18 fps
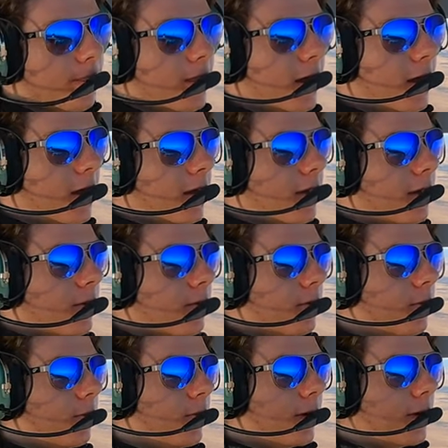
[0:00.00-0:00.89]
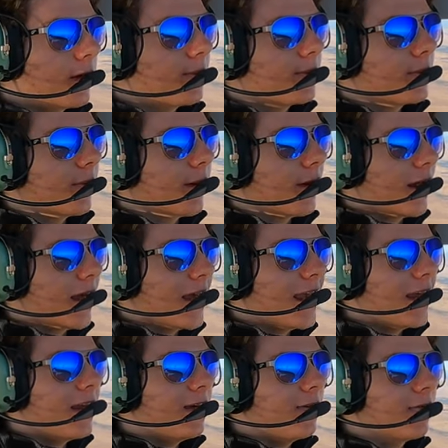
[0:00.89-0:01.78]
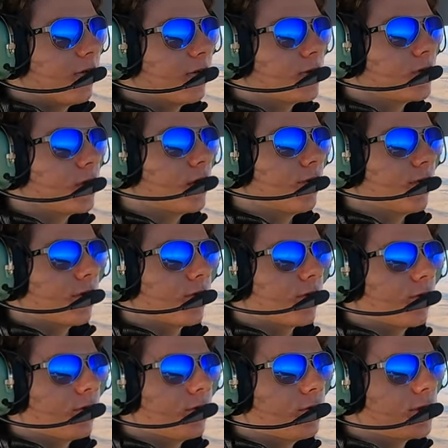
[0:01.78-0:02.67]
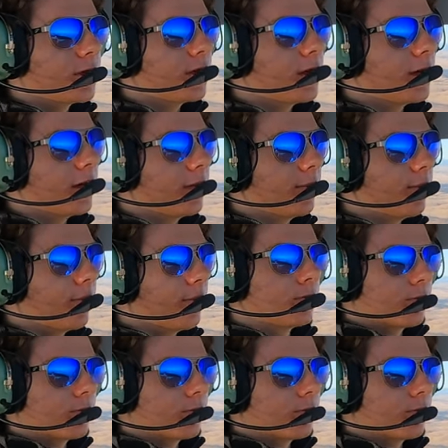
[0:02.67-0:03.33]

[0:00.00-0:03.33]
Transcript: And then we'll bring it up to about 80 for sort of a cruise climb,